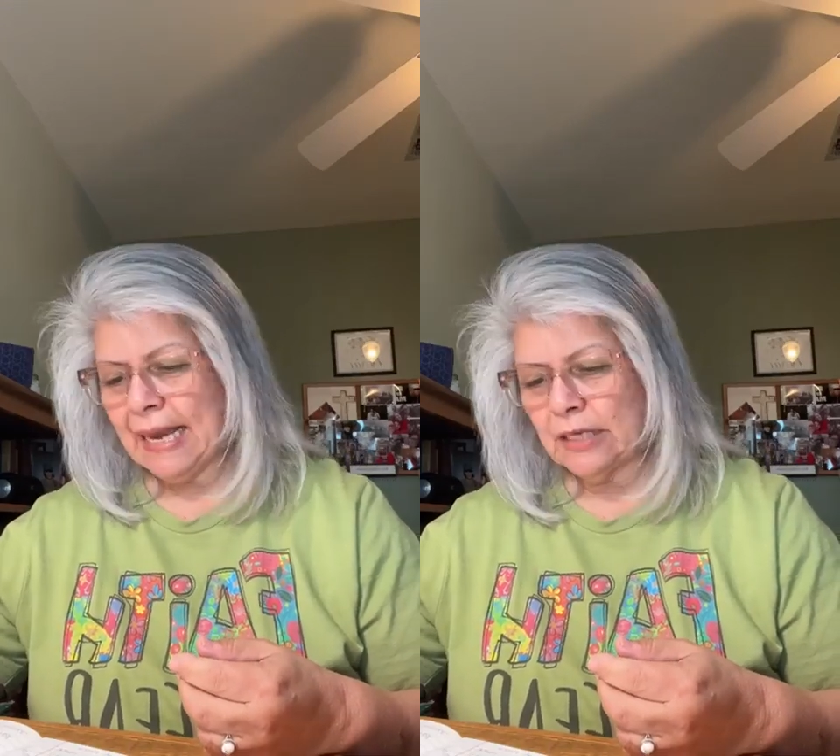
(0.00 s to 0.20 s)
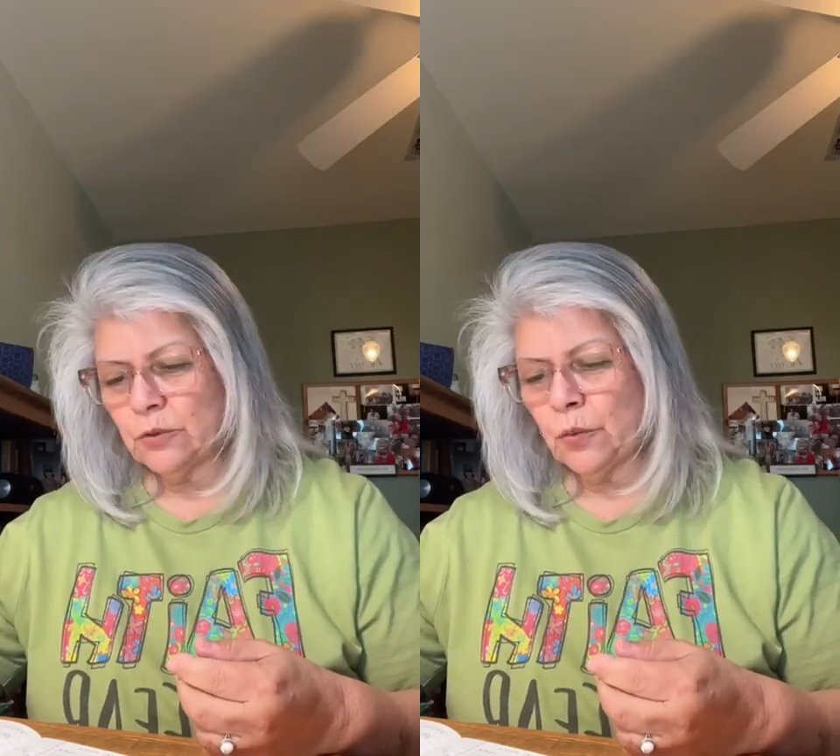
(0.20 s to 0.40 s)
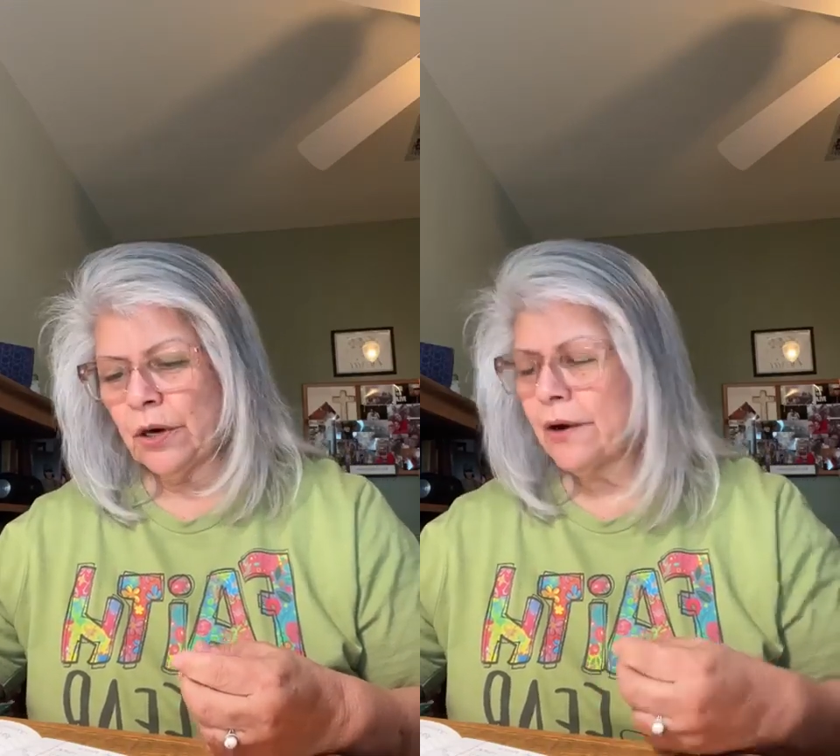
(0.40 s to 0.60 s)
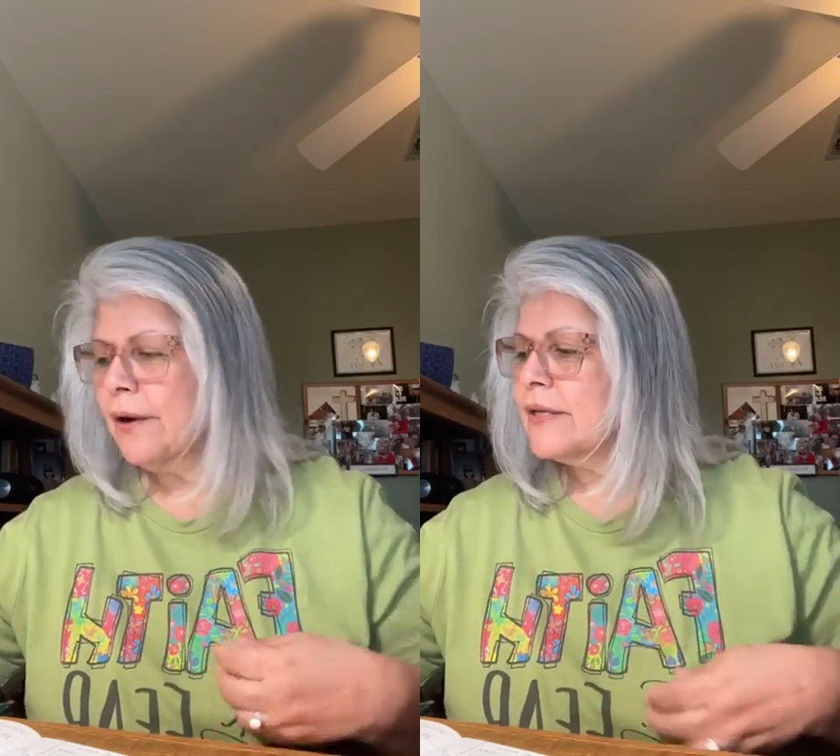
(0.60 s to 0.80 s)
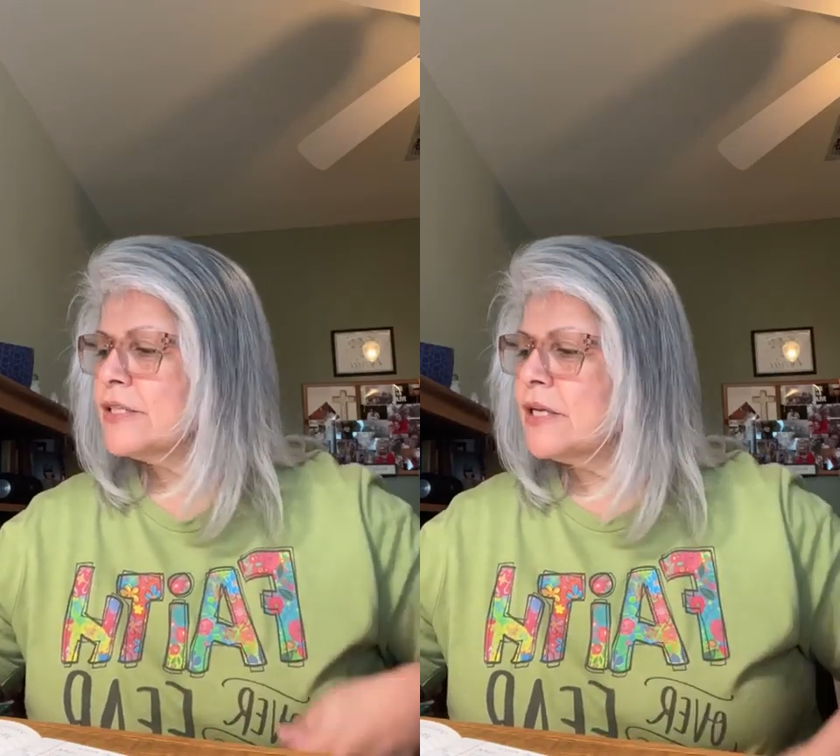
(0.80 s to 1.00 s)
and
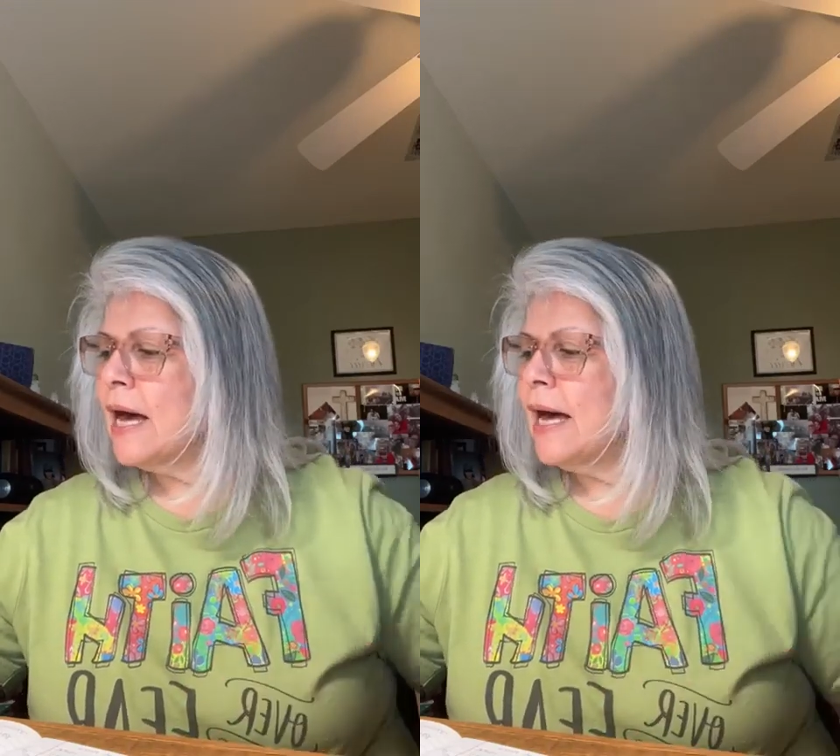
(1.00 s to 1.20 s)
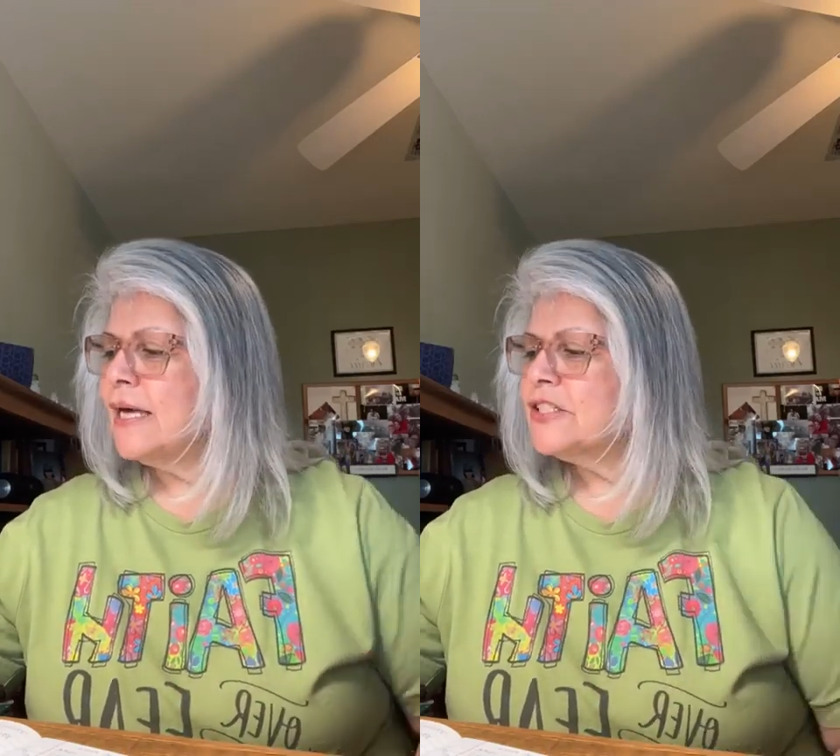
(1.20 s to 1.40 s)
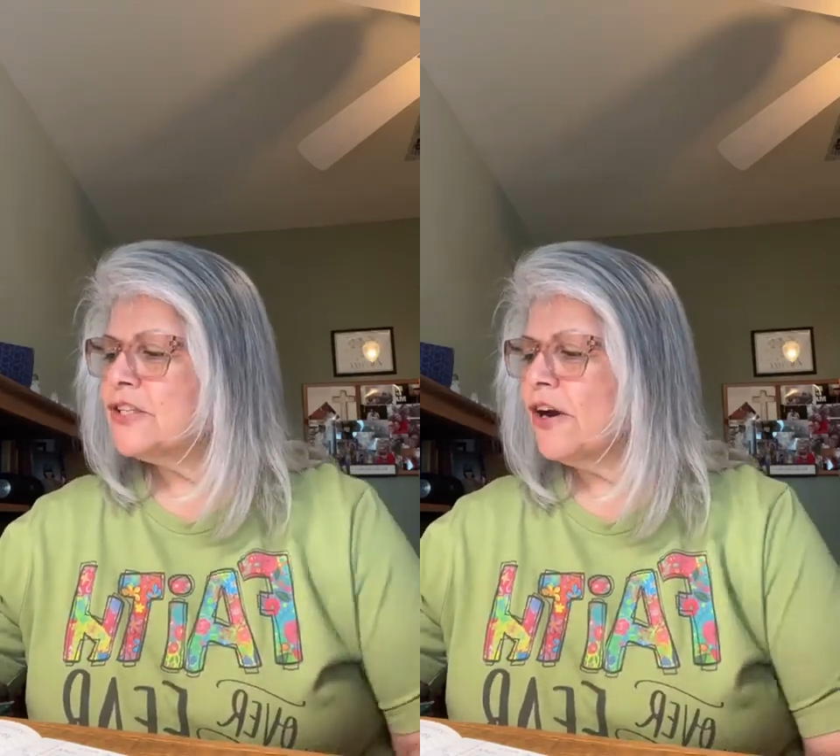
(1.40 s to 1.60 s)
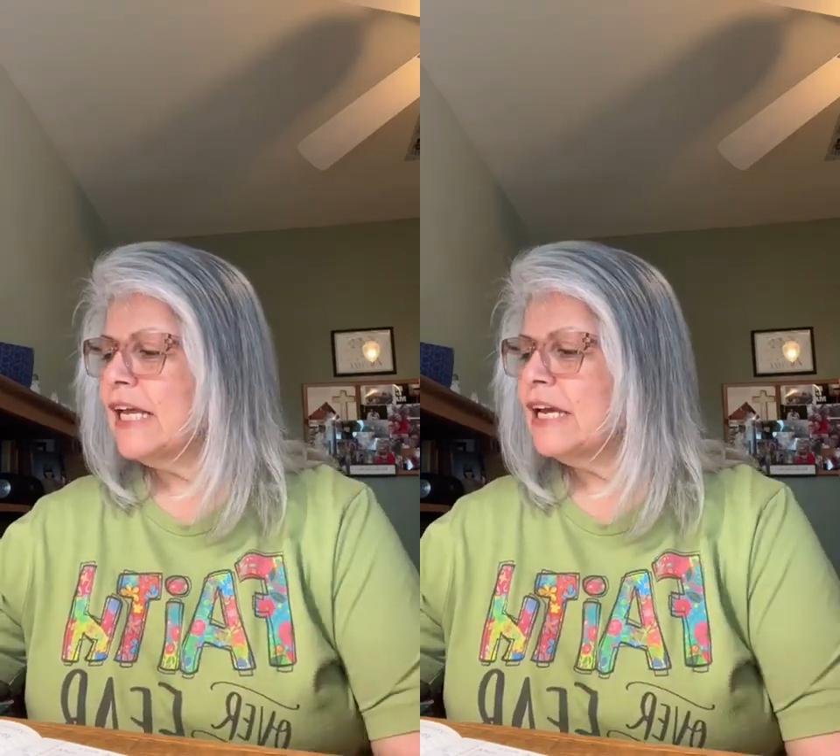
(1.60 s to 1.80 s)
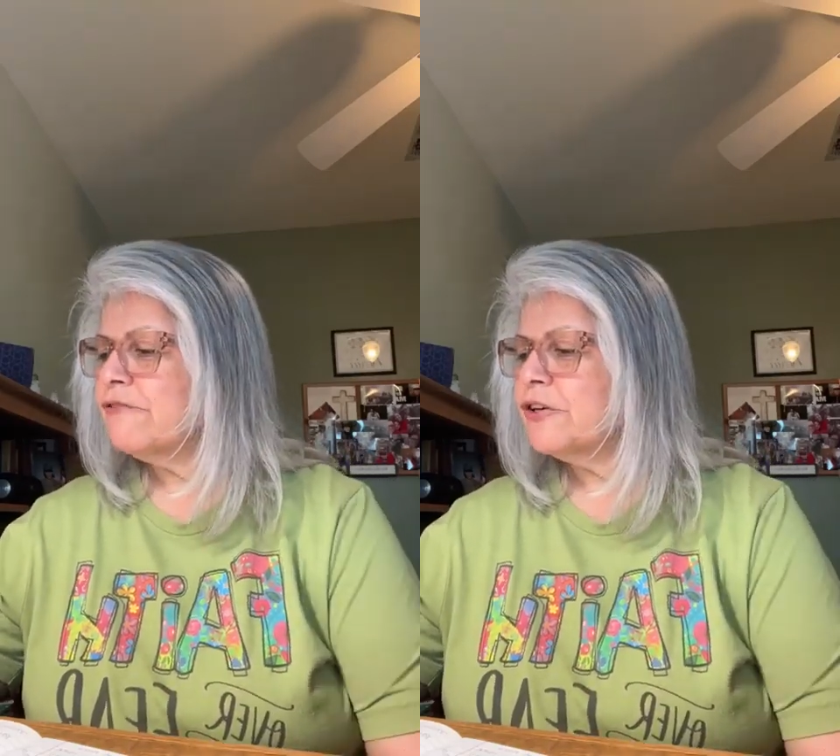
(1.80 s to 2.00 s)
we're uh,
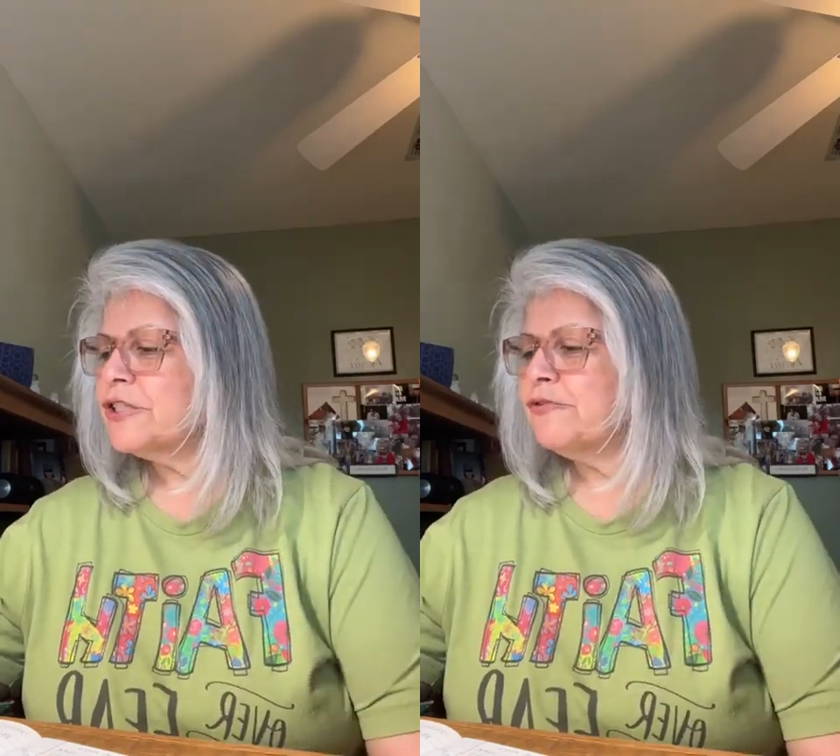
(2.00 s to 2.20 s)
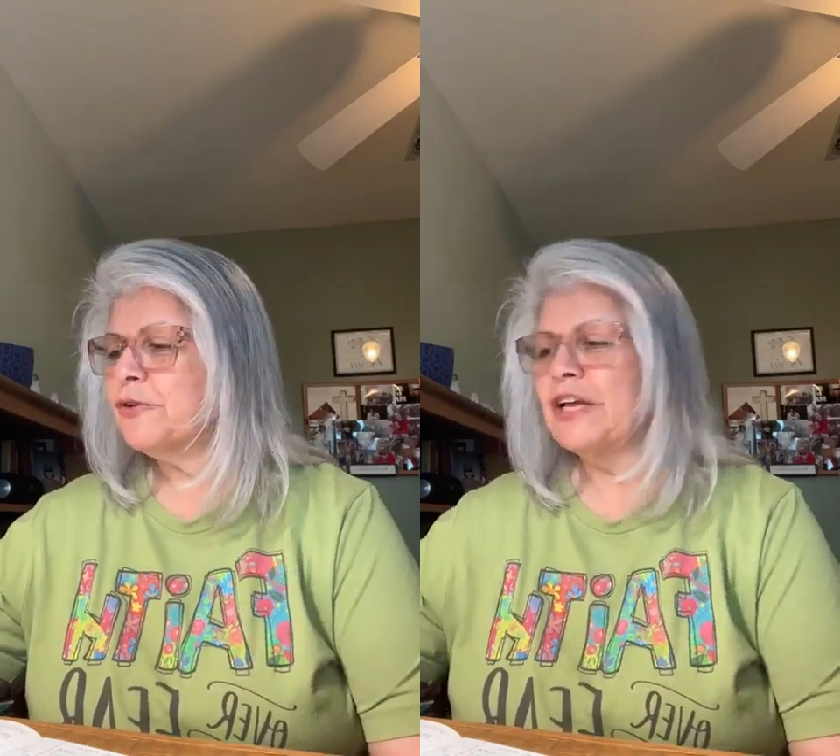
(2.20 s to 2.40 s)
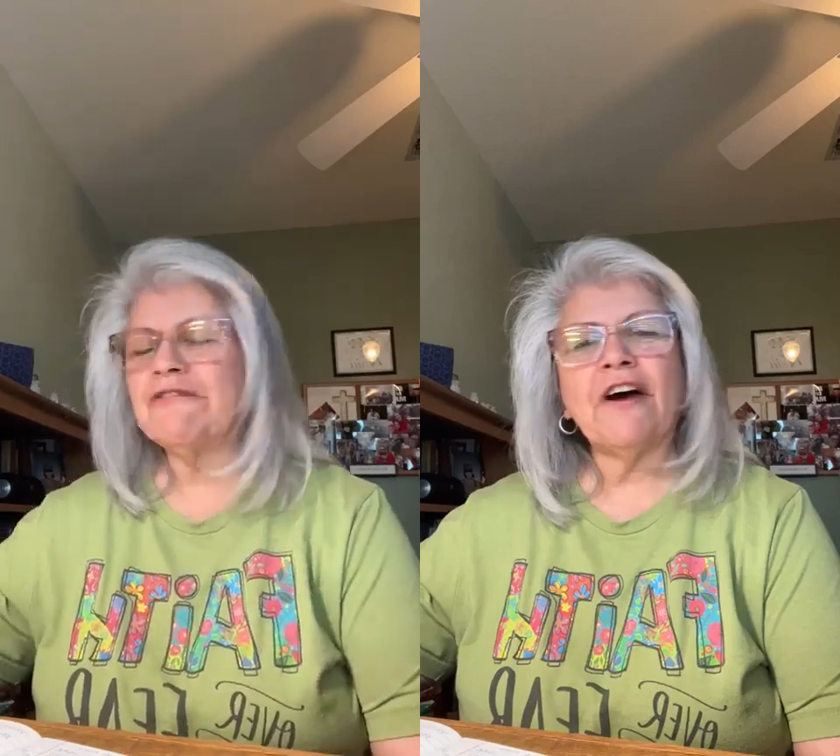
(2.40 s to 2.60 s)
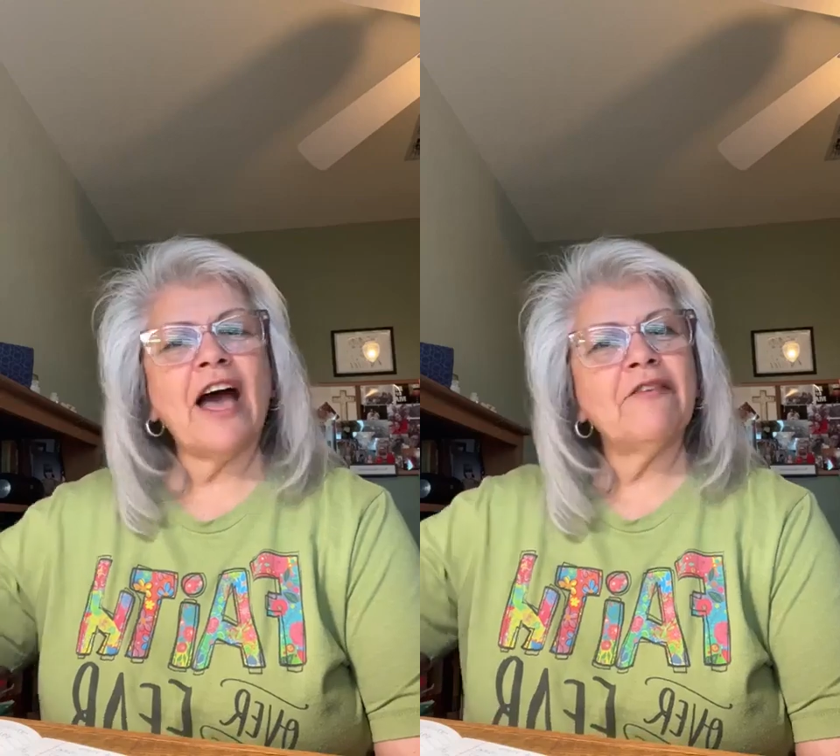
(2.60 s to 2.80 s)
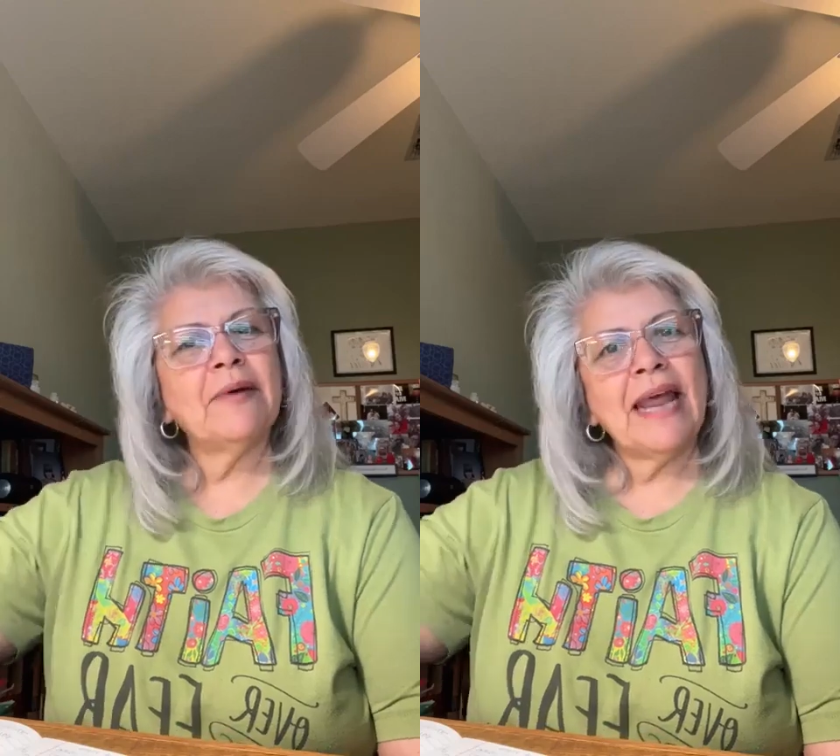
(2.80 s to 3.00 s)
starting at verse 45.